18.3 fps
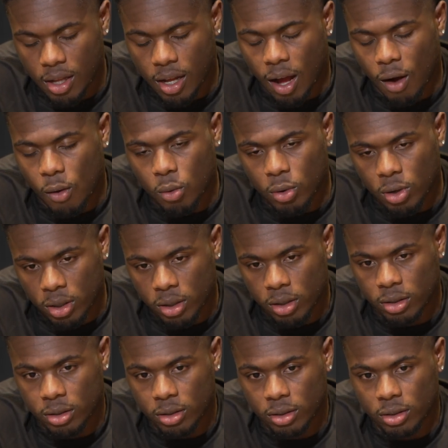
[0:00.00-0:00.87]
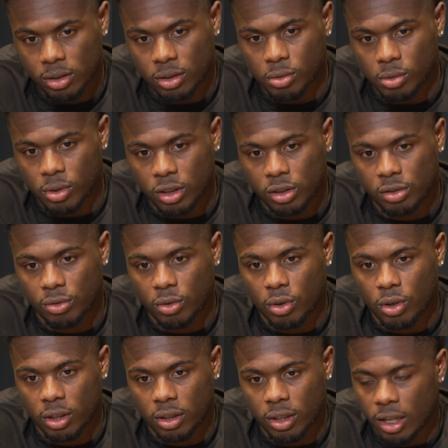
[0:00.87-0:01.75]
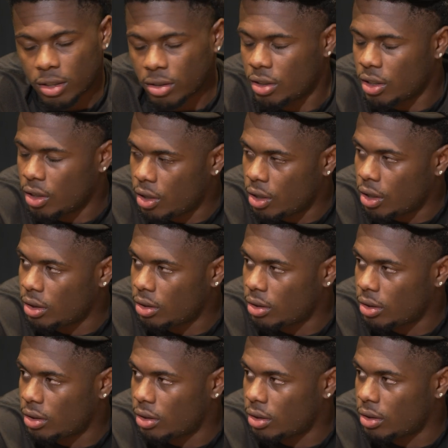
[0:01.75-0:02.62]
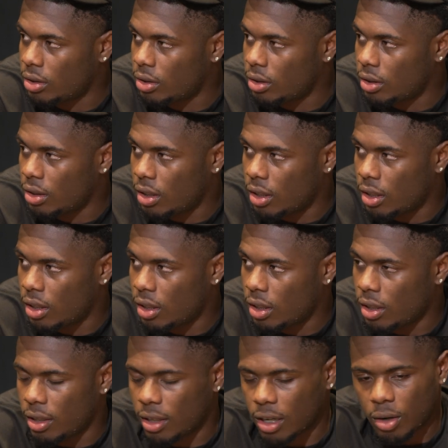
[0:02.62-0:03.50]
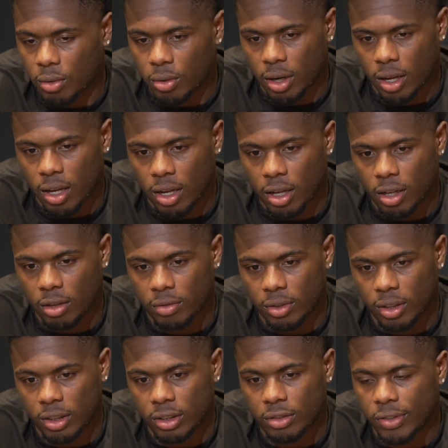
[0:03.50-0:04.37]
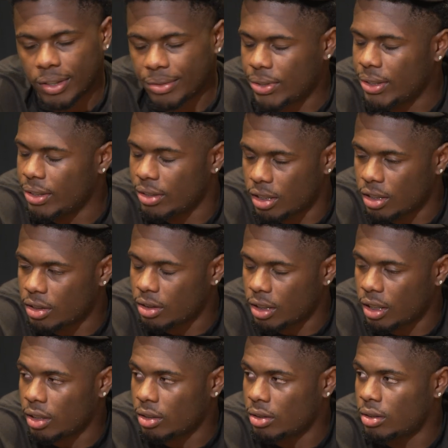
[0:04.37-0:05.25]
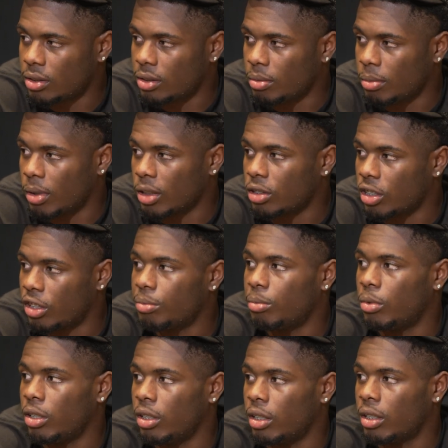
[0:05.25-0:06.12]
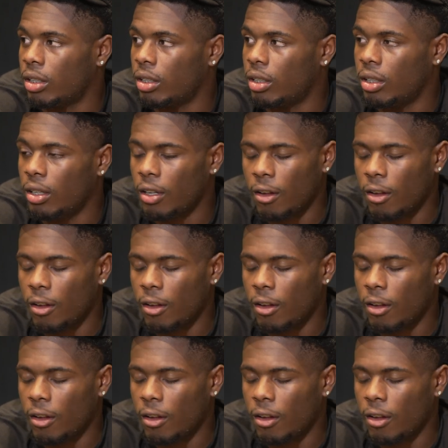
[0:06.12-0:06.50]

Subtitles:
I want to rush for 1,000 yards, and I want to have at least 15 touchdowns my sophomore year.